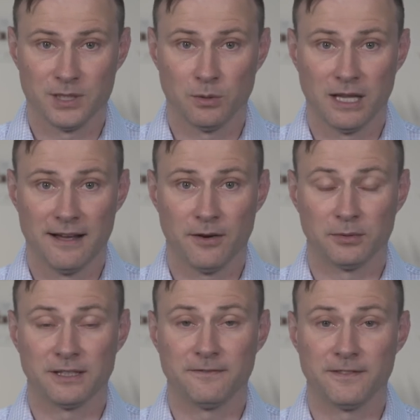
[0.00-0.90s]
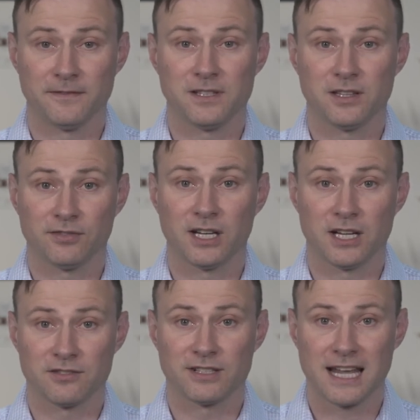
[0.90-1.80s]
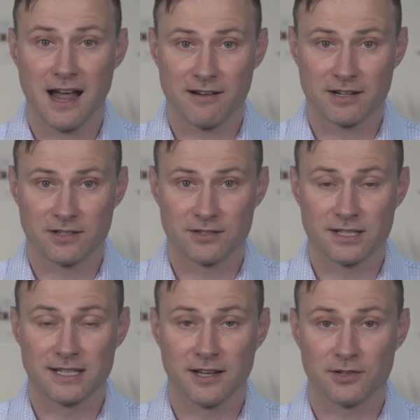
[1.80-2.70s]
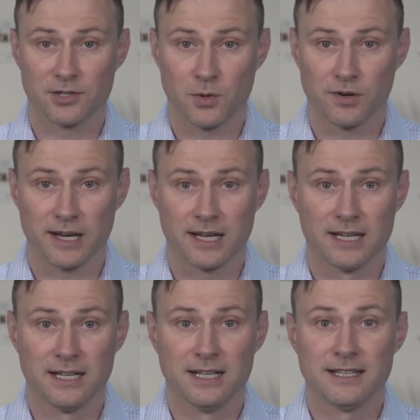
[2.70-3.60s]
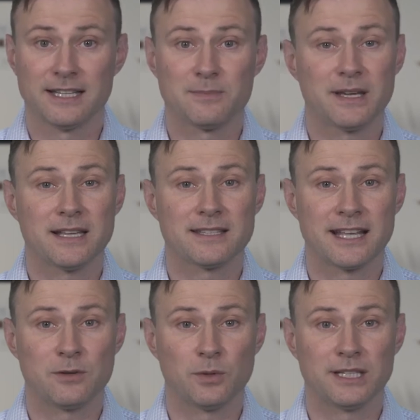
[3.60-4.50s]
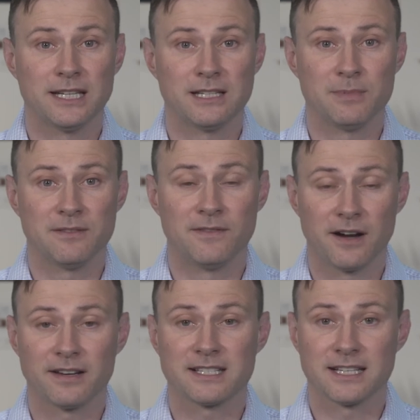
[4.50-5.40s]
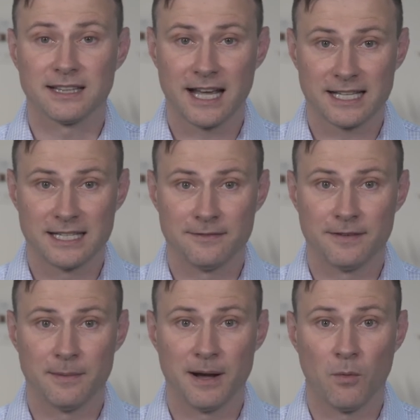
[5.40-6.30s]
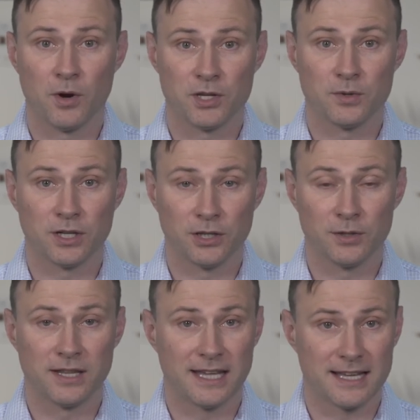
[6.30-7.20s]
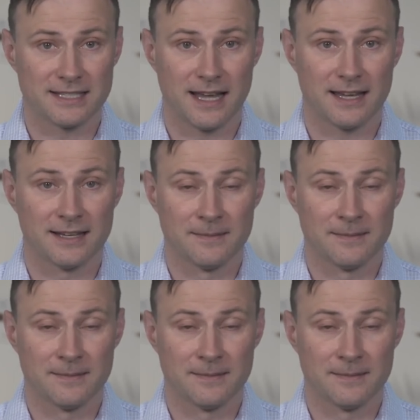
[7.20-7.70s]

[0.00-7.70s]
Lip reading: You will have only 5,300 characters to tell your story. This means that you will need to be very selective about what you include in the essay.